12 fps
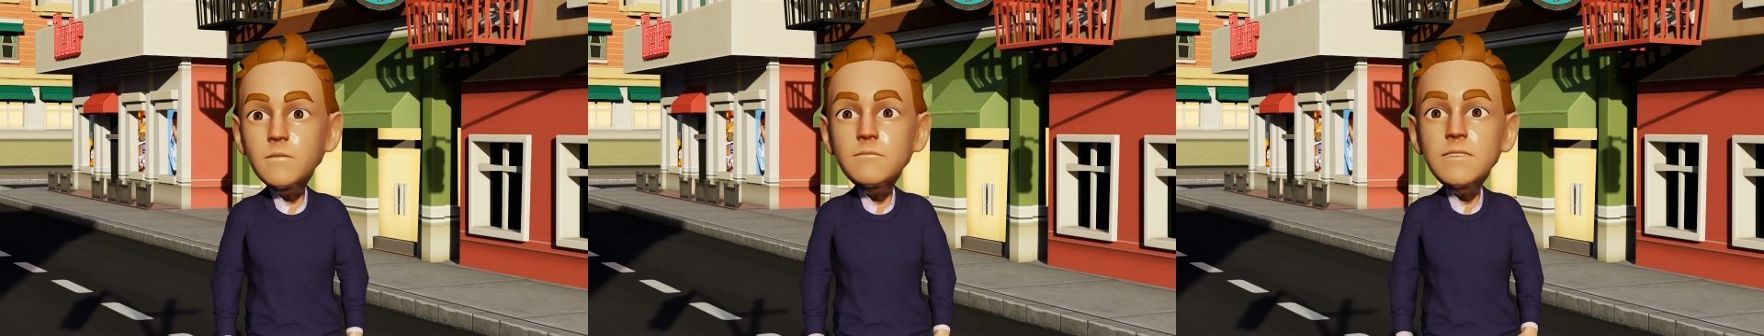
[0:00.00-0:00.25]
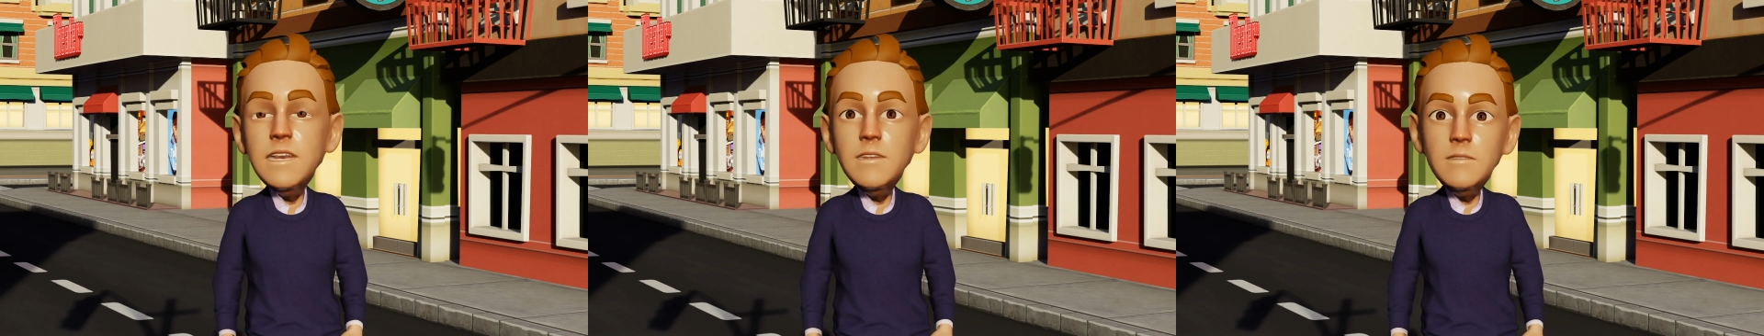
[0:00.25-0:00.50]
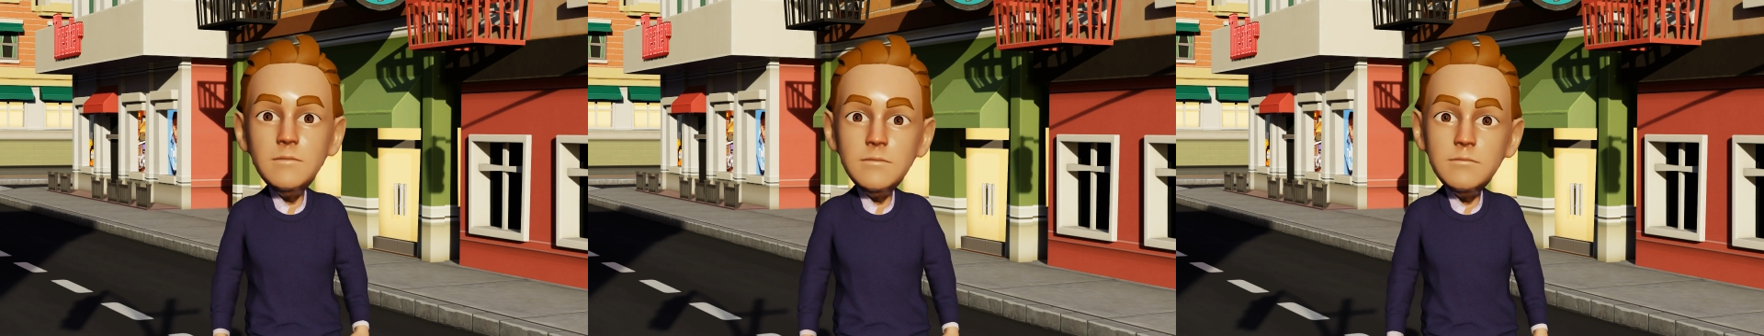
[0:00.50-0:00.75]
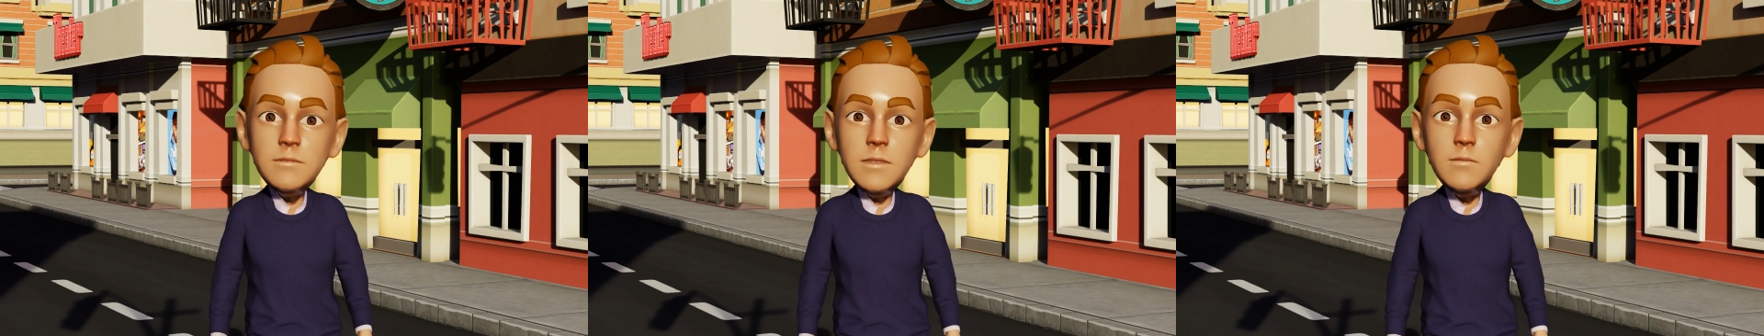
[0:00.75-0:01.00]
to repair
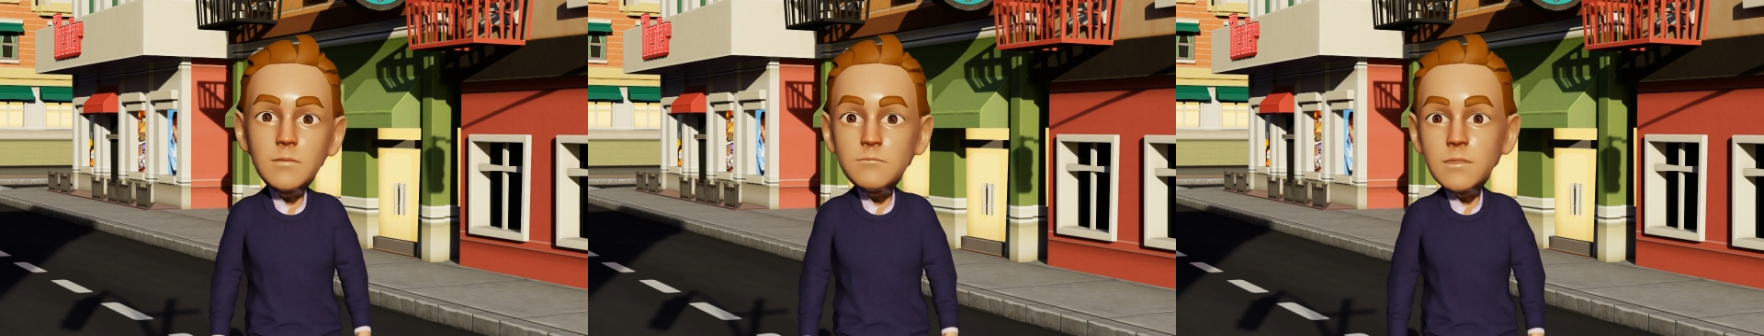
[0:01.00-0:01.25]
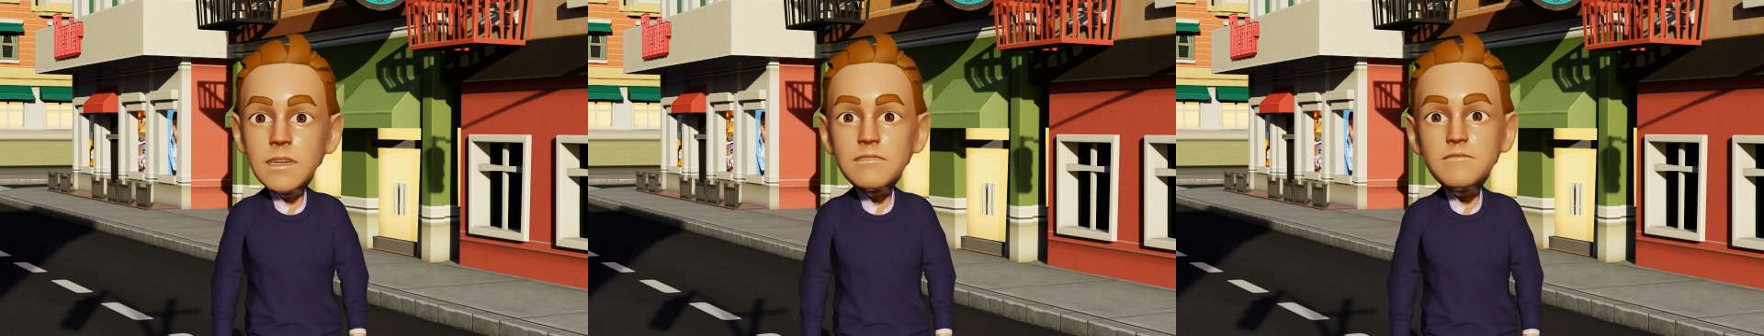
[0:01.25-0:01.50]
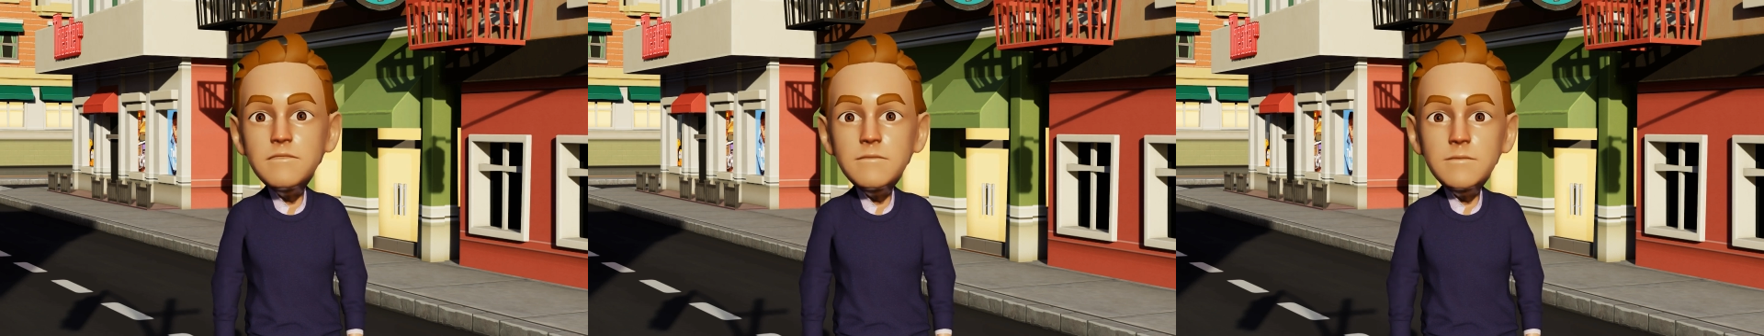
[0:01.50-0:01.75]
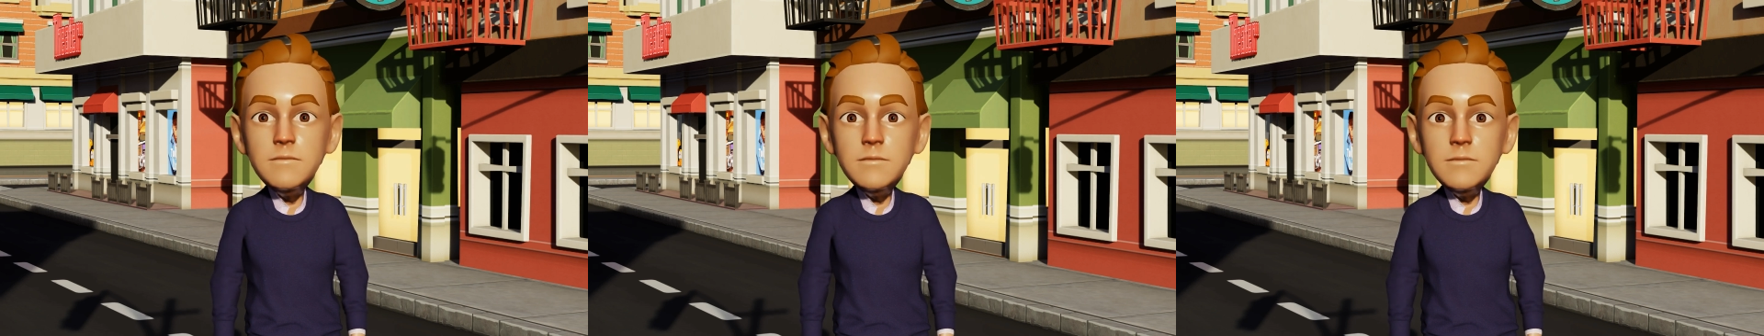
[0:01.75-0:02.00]
and replace.